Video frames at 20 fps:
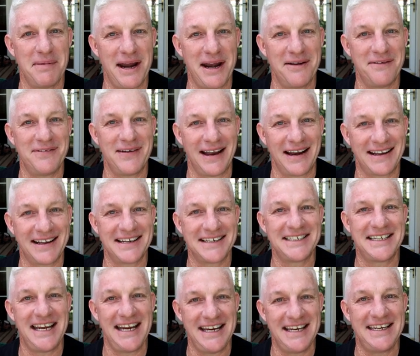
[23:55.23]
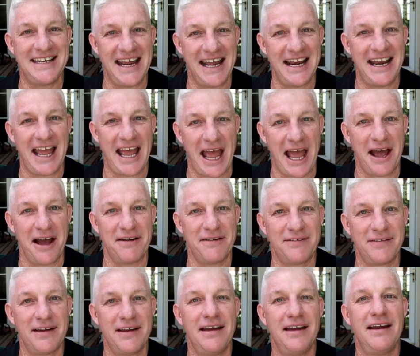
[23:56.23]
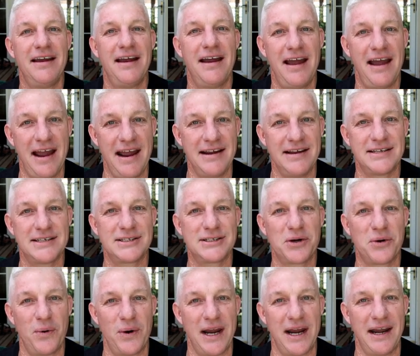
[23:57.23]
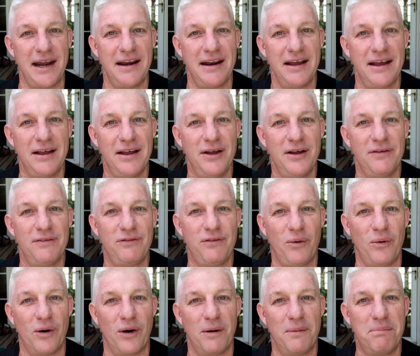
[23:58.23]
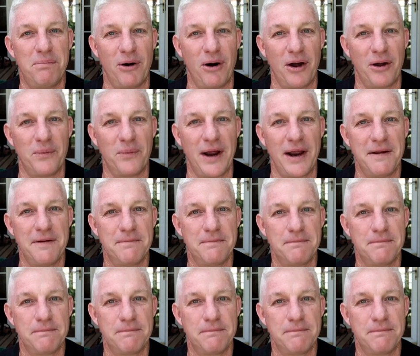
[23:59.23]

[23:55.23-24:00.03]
main event because he did have ace queen for Broadway.